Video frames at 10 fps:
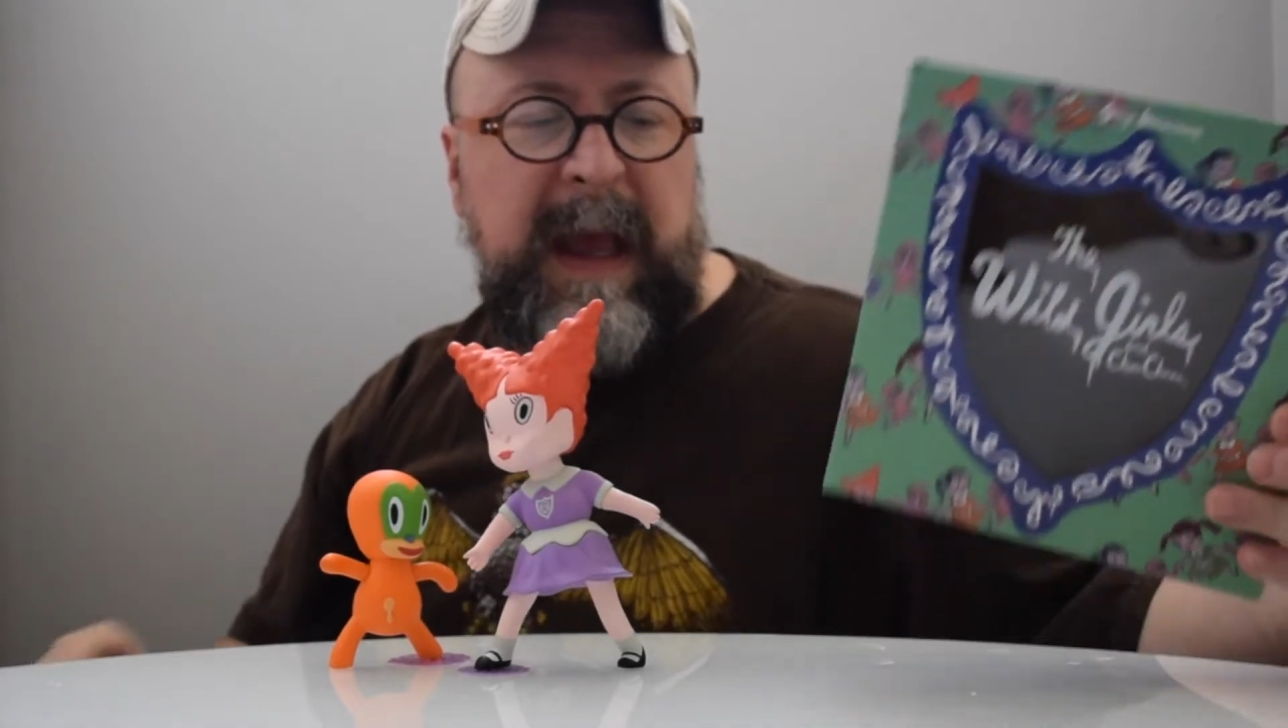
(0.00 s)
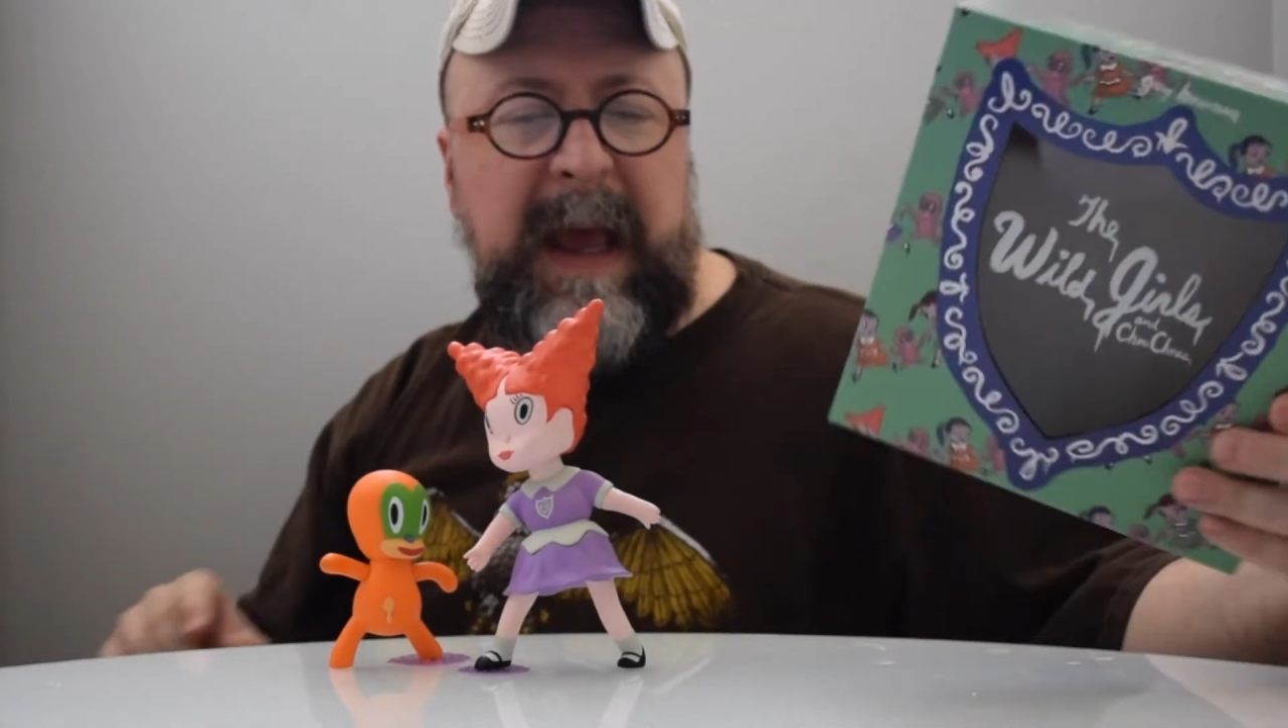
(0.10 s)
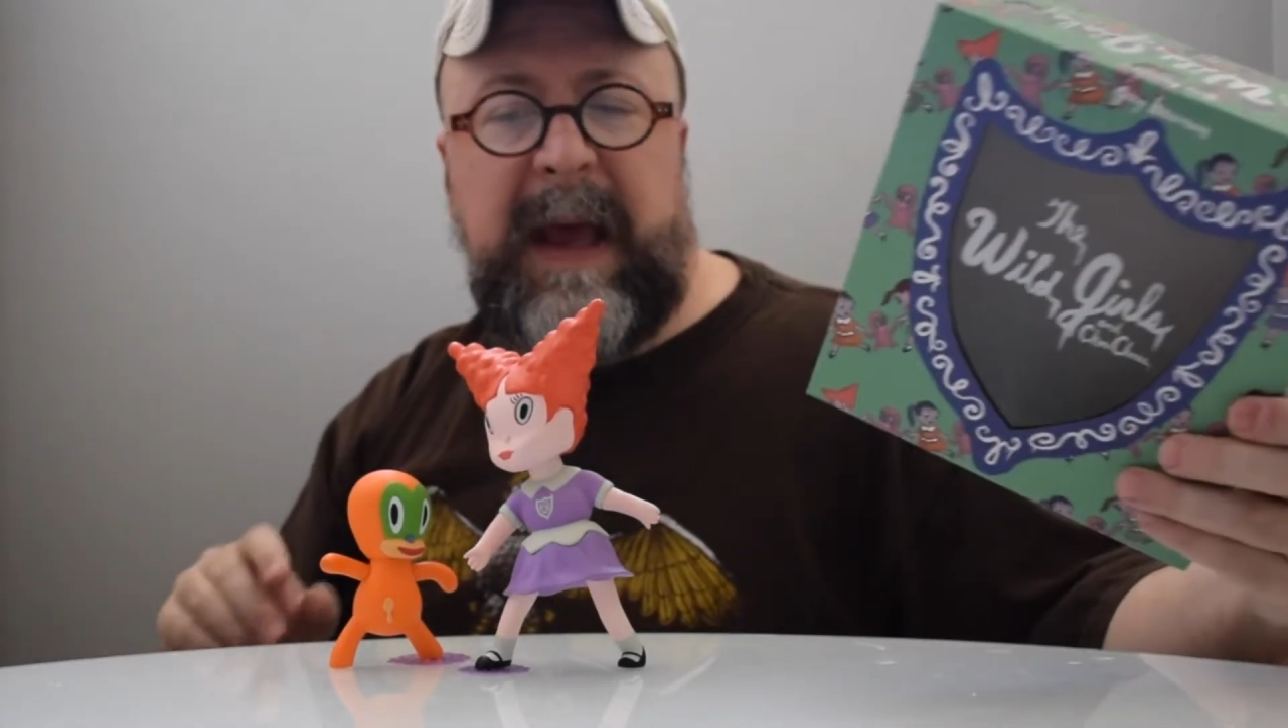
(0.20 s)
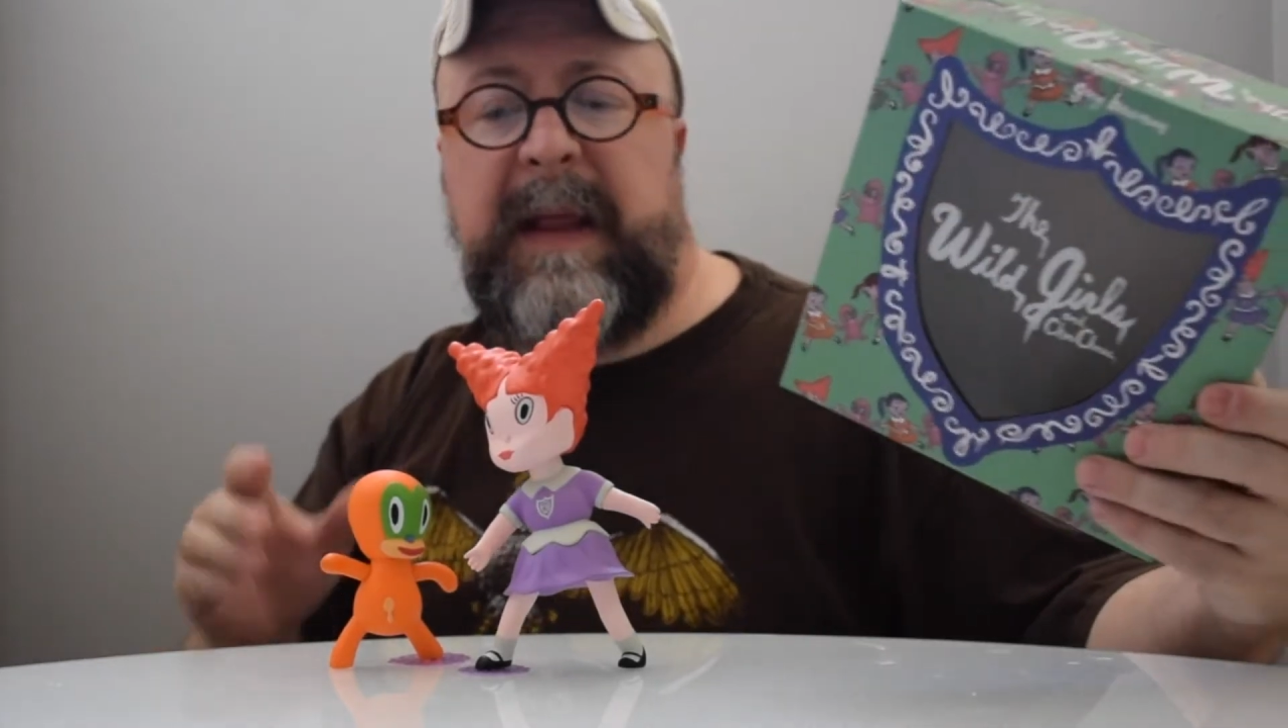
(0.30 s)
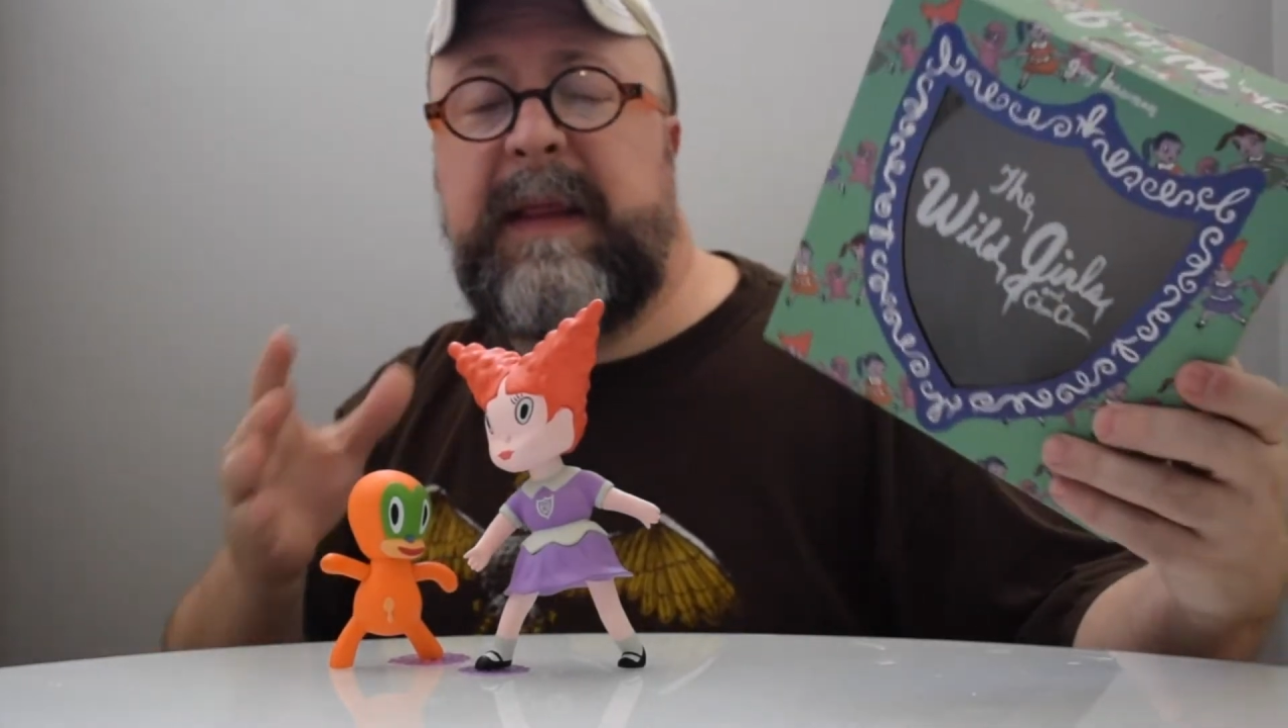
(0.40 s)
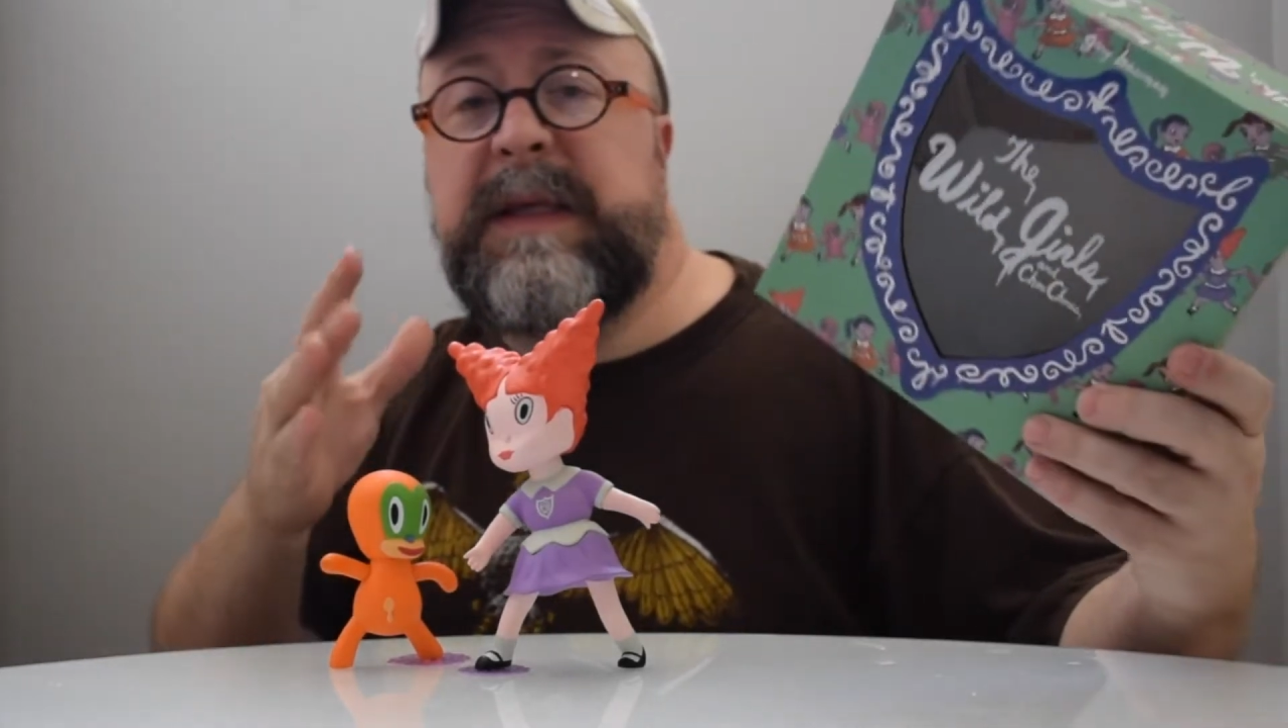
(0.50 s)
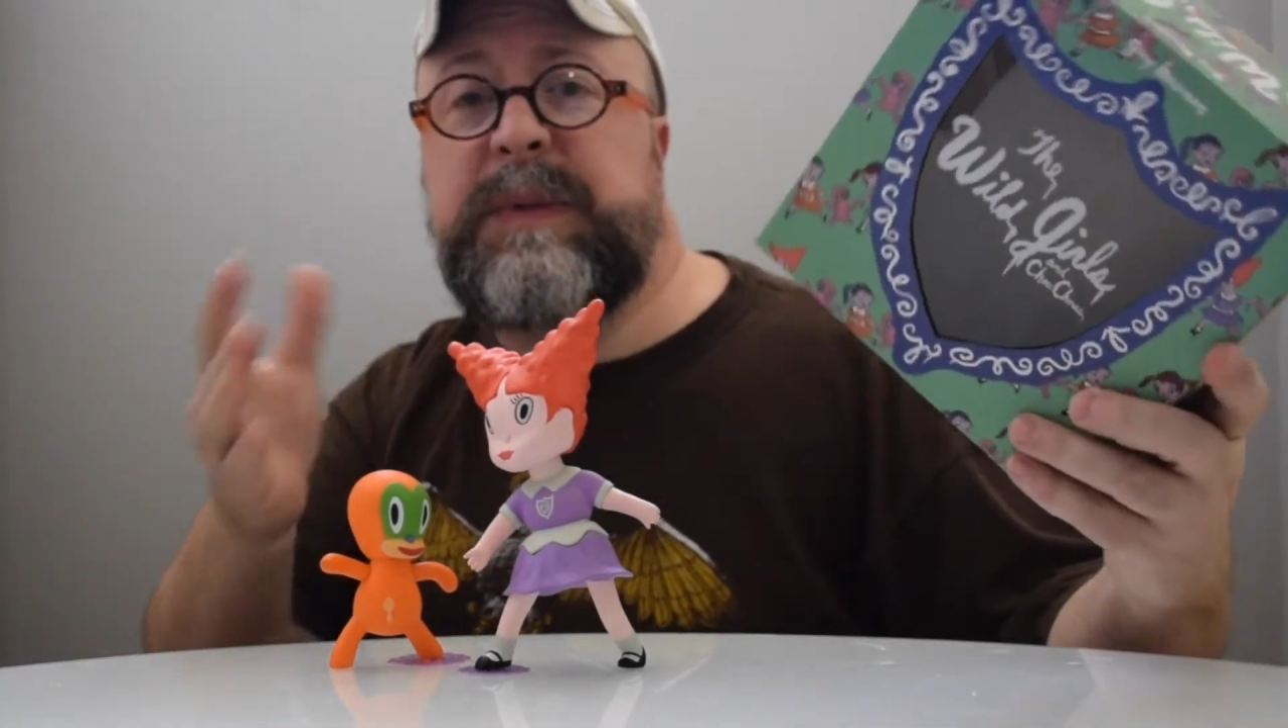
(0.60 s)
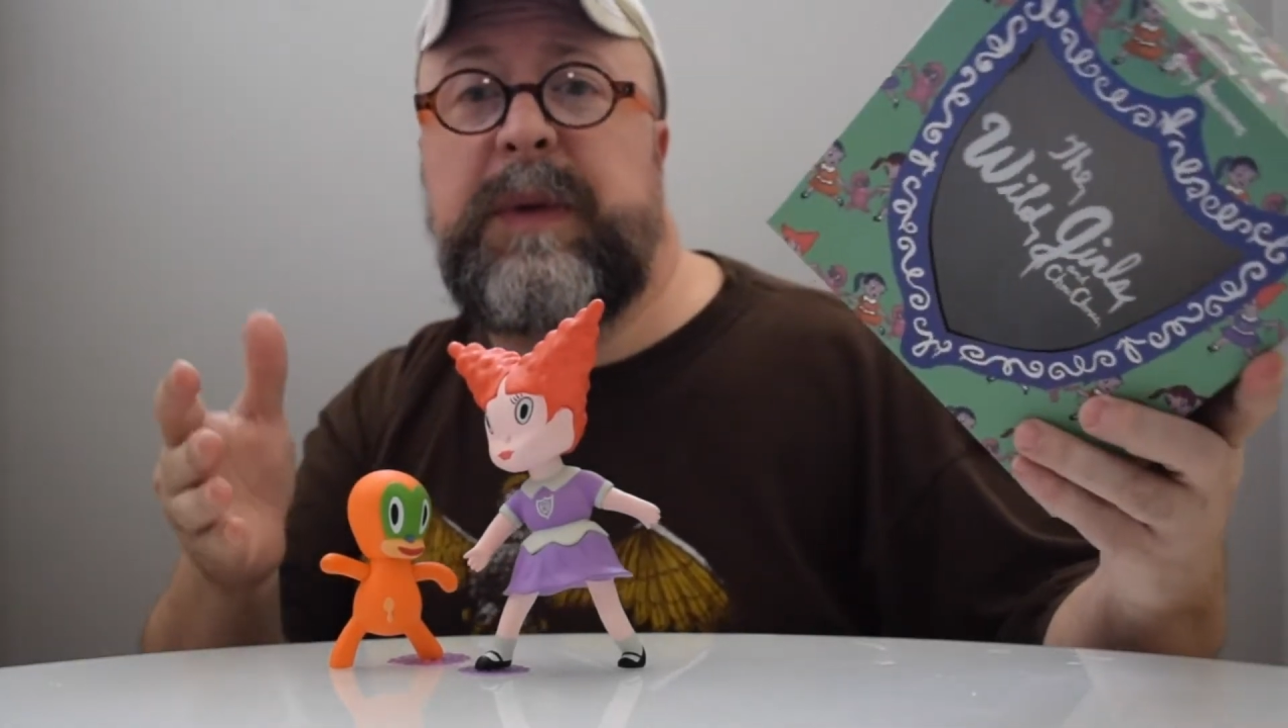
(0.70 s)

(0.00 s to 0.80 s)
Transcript: and this